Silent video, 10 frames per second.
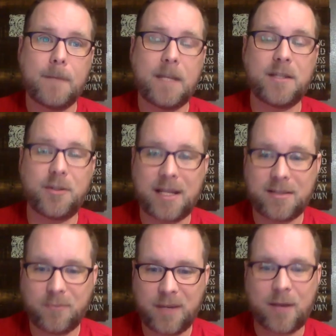And so
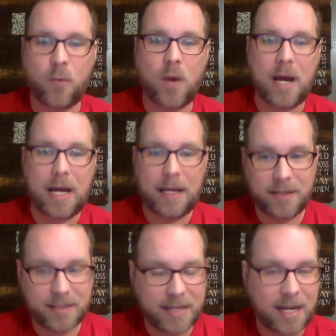as we kind of wind
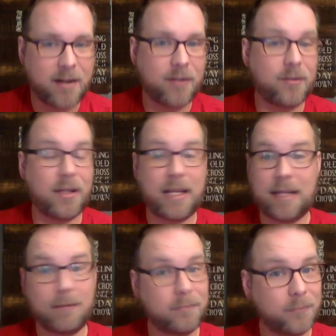this down here,
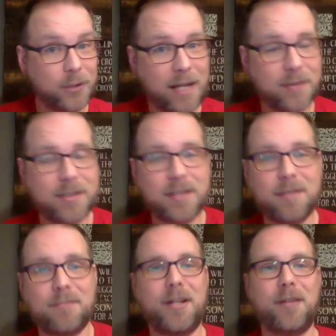again, we're down
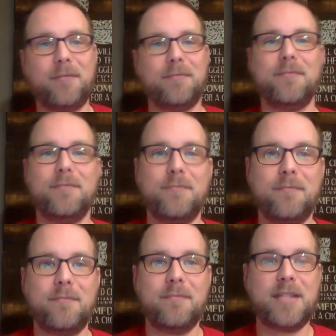to, you know,
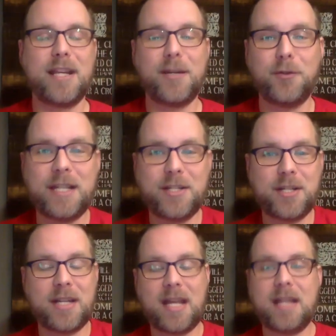single
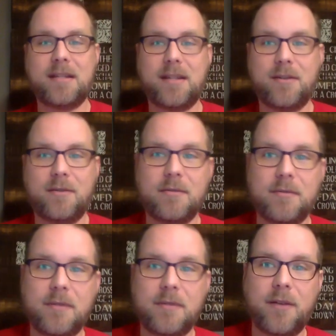digit days here,
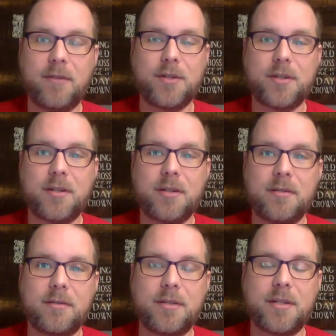you know, and just
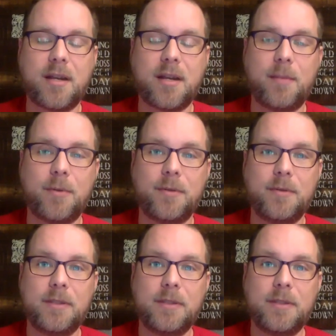just a couple.